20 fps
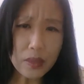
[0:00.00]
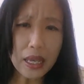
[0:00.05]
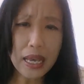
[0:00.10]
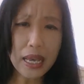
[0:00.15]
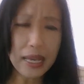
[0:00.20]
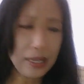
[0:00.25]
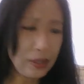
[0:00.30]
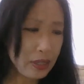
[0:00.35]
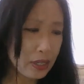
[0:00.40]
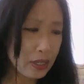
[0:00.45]

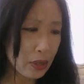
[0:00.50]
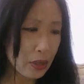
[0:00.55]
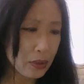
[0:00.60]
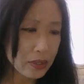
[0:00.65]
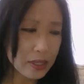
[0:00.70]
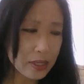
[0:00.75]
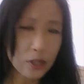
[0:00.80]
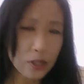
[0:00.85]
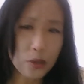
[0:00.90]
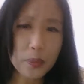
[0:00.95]
And,
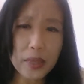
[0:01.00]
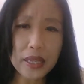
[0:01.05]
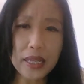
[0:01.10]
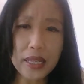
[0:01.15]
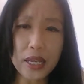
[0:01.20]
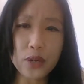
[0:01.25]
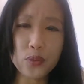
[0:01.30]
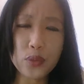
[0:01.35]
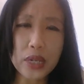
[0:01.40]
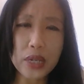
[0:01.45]
it's a little bit
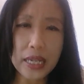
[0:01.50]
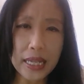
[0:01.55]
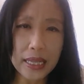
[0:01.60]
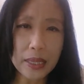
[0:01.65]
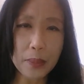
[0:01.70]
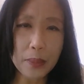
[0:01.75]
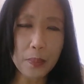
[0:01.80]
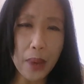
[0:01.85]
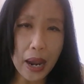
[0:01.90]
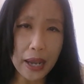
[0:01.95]
like
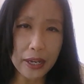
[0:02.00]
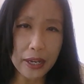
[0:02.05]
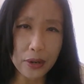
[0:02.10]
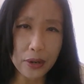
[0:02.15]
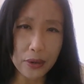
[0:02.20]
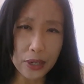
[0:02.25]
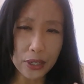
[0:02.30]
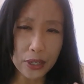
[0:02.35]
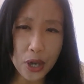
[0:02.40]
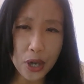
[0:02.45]
reading the
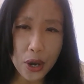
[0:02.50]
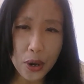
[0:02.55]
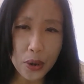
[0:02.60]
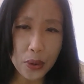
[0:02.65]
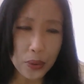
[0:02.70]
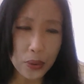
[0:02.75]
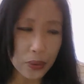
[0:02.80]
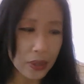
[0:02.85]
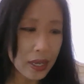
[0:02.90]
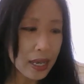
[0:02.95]
binary
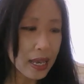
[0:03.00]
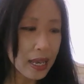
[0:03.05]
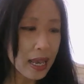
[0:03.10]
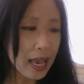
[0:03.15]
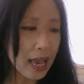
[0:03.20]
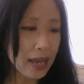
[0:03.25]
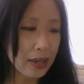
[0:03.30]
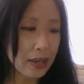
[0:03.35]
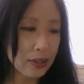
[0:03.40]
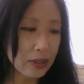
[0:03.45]
code.
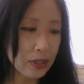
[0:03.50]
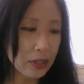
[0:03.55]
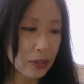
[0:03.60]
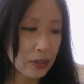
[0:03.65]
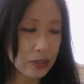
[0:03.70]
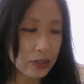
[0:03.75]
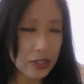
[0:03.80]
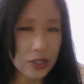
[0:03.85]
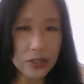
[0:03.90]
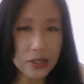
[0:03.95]
And,
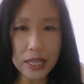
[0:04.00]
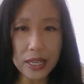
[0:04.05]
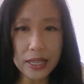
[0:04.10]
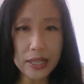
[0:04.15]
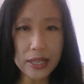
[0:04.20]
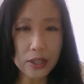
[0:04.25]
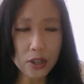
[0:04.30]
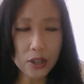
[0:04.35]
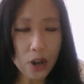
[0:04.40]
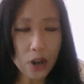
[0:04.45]
just
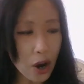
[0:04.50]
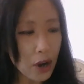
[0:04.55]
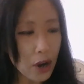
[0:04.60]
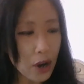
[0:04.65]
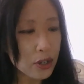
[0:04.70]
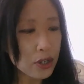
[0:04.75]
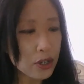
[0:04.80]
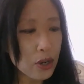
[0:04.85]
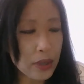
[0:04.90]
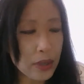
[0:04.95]
like in the
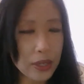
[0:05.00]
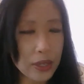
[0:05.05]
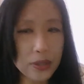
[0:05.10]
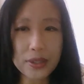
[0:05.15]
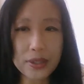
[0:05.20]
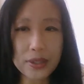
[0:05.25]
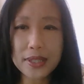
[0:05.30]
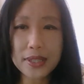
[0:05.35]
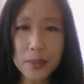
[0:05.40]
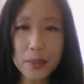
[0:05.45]
card, you're going
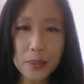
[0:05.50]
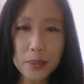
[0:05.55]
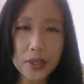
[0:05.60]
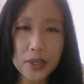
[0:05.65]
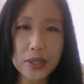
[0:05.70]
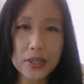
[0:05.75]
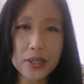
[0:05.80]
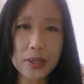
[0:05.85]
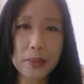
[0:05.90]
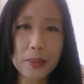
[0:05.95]
into the
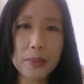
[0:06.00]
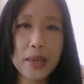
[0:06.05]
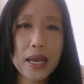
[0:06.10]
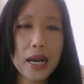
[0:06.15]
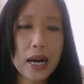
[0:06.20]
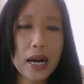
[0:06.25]
symbolism.